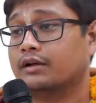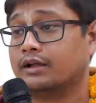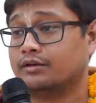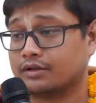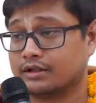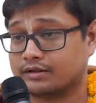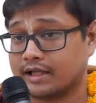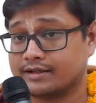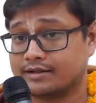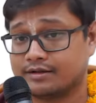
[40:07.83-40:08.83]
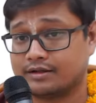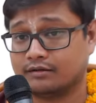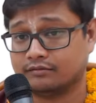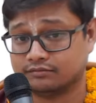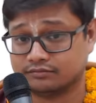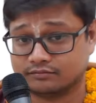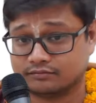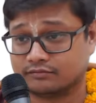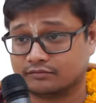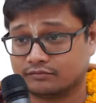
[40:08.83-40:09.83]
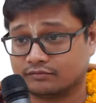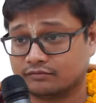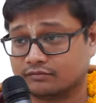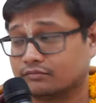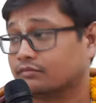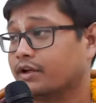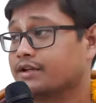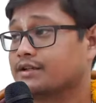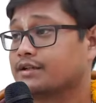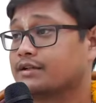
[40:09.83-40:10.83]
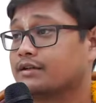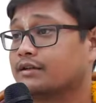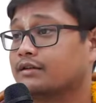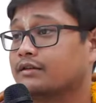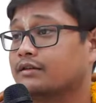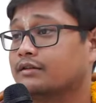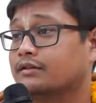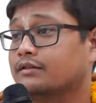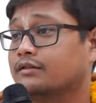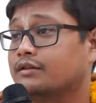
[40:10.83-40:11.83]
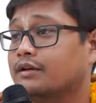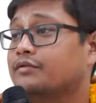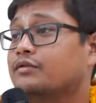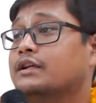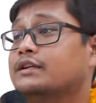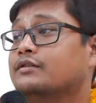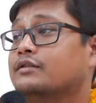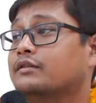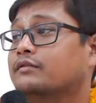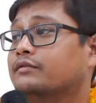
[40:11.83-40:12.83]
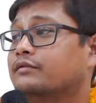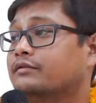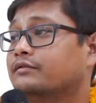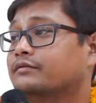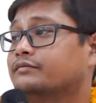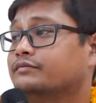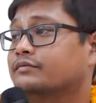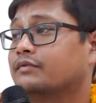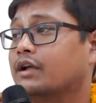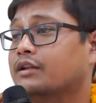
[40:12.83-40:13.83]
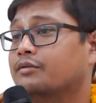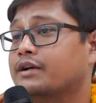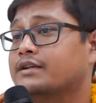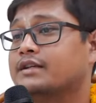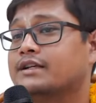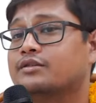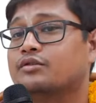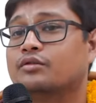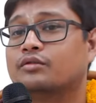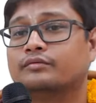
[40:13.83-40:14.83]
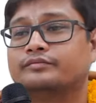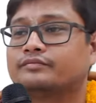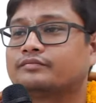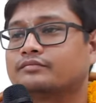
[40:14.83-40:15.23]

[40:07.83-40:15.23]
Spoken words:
And you can test yourself. Yes, you have to test yourself. Otherwise there's no